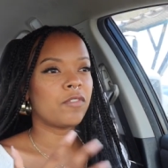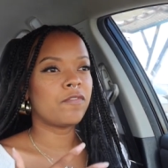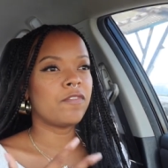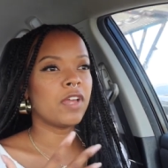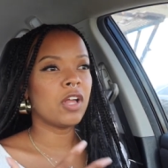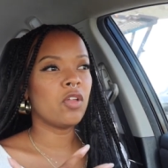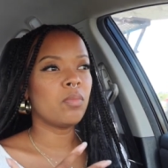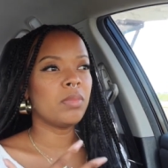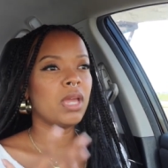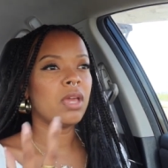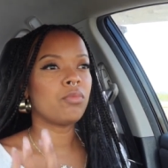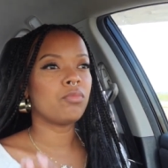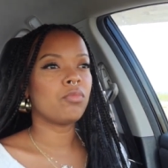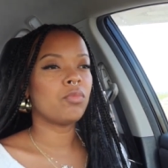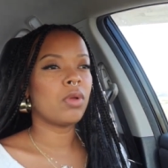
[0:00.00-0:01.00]
Film
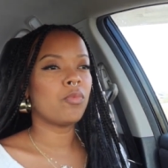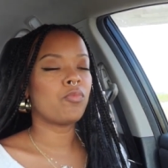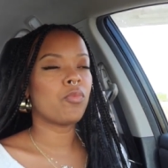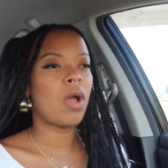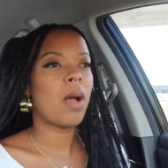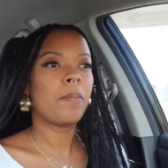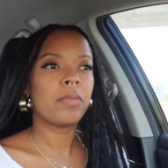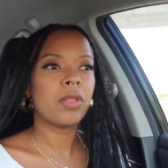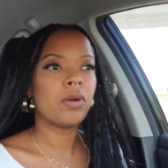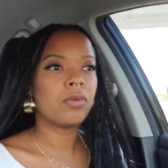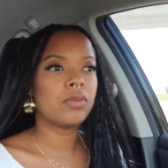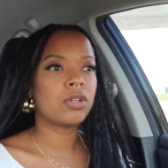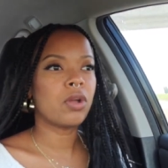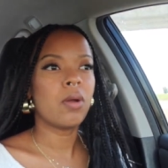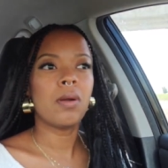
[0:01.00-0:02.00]
and
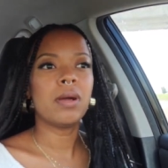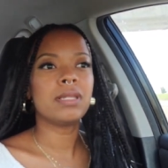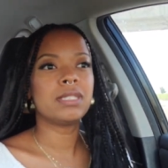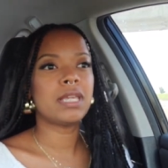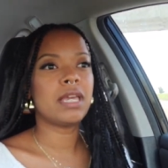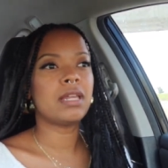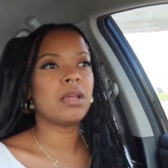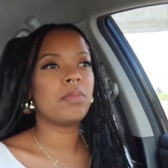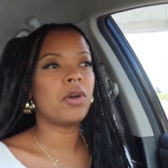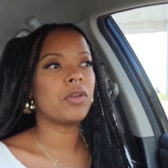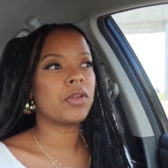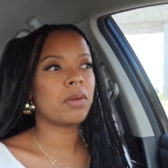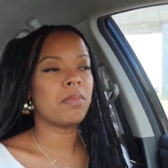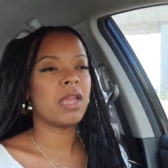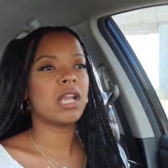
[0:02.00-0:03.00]
upload content about
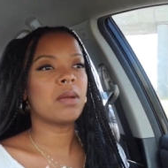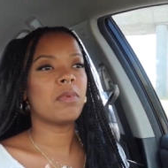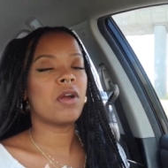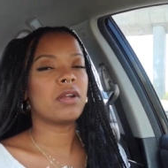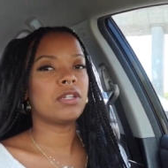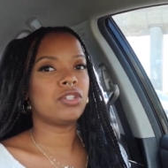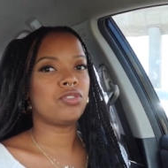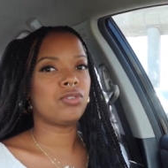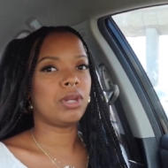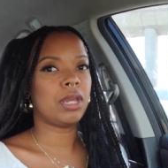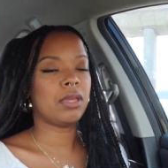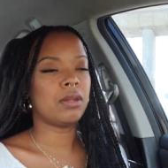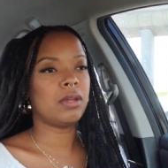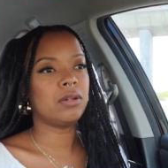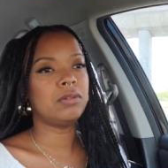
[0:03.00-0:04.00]
your makeup artistry,
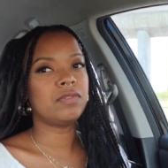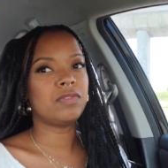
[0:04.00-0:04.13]
you know,